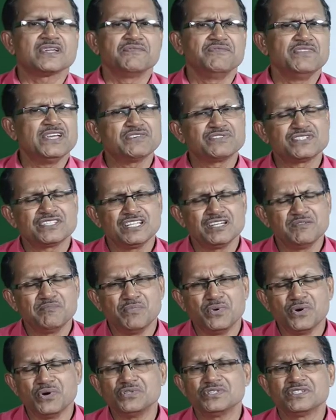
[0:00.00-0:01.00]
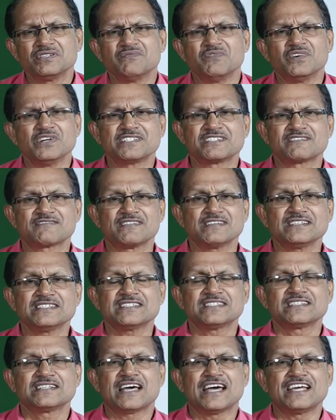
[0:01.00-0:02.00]
We have seen both word
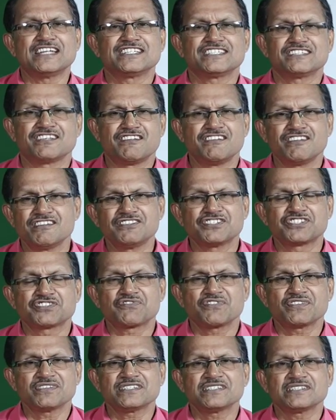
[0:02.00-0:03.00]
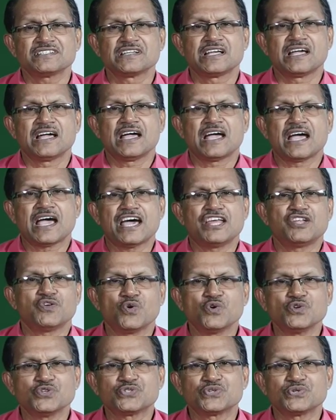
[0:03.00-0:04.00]
stress and sentence stress and
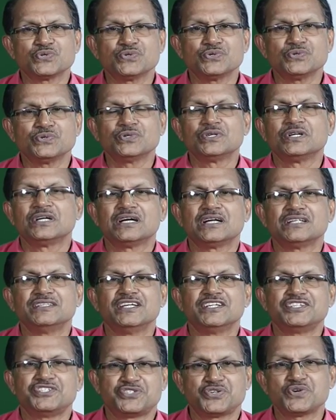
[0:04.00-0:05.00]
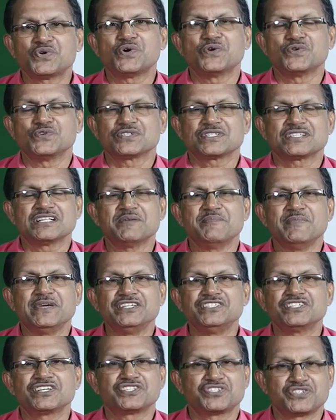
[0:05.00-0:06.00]
also the tones, the
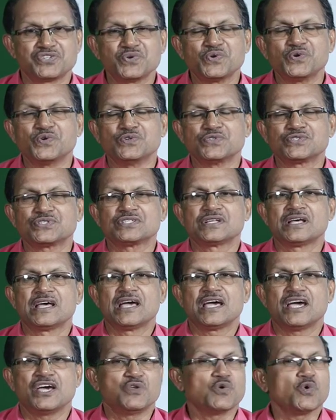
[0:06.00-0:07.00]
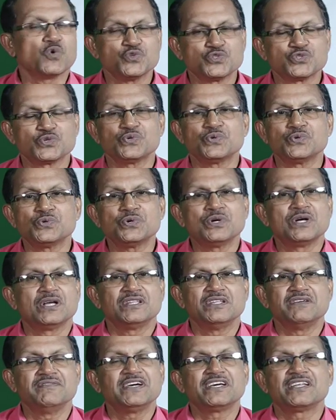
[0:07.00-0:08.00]
major tones and also
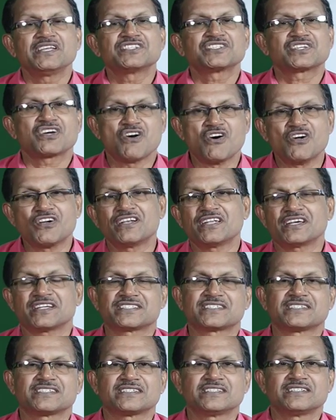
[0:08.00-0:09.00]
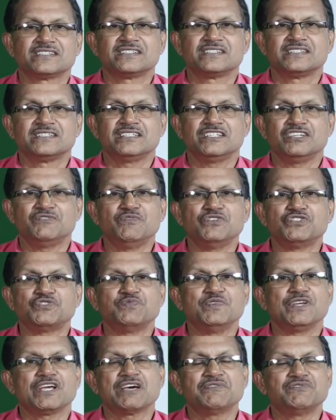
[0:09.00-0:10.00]
the various contexts in
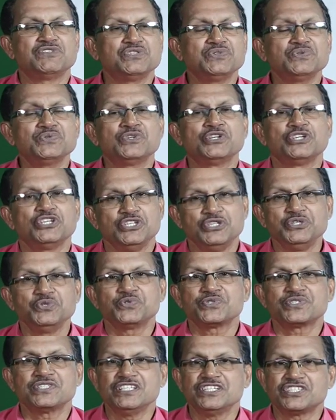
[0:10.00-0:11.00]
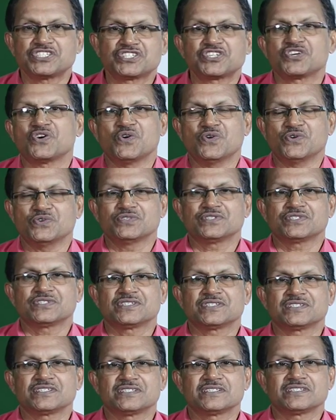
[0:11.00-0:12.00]
which we have to use these
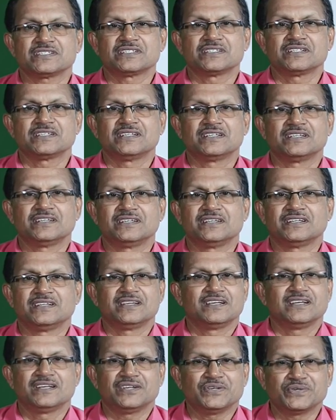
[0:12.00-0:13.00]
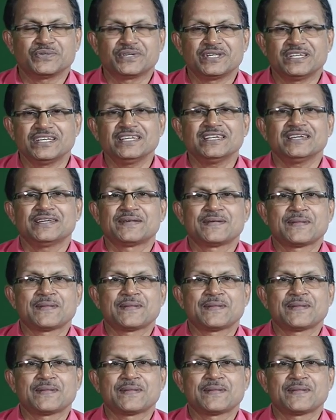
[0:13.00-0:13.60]
tones. Okay?